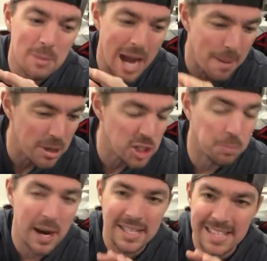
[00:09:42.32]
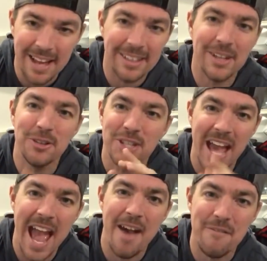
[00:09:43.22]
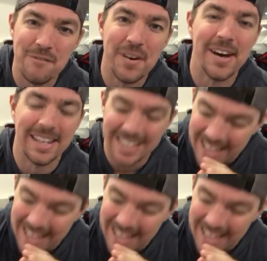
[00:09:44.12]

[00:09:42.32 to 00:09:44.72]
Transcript: no matter how much you're practicing, how little, you have fun.